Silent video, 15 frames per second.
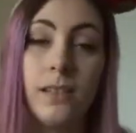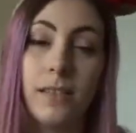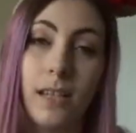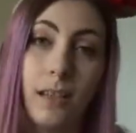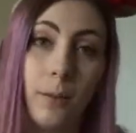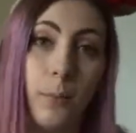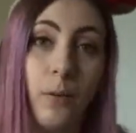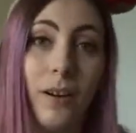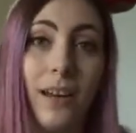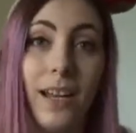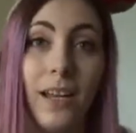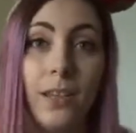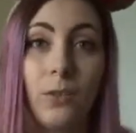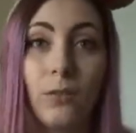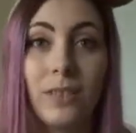seeing the
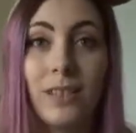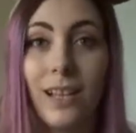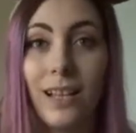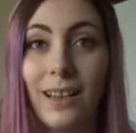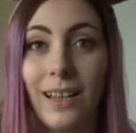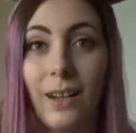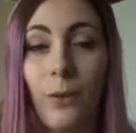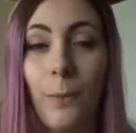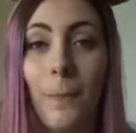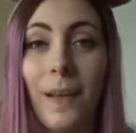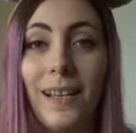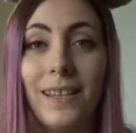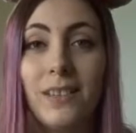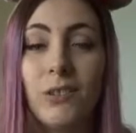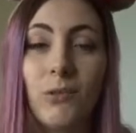parade or staying late on
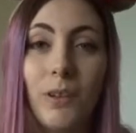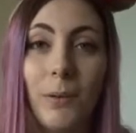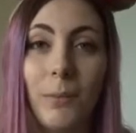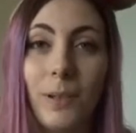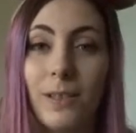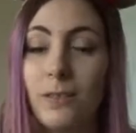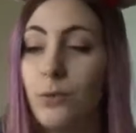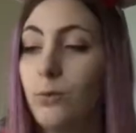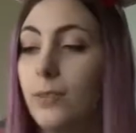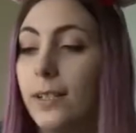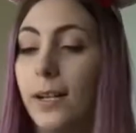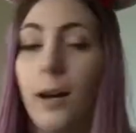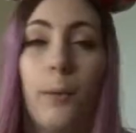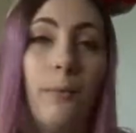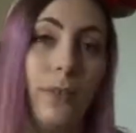Main Street when it's all lit
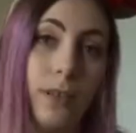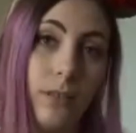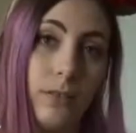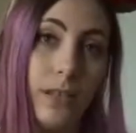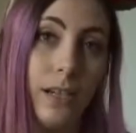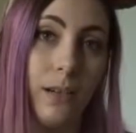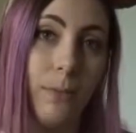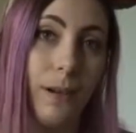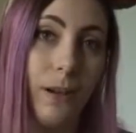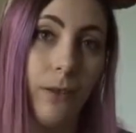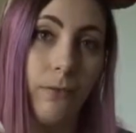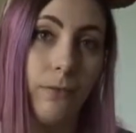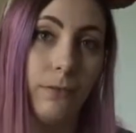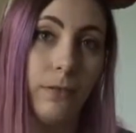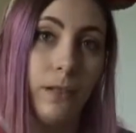up, then I'll take a pair of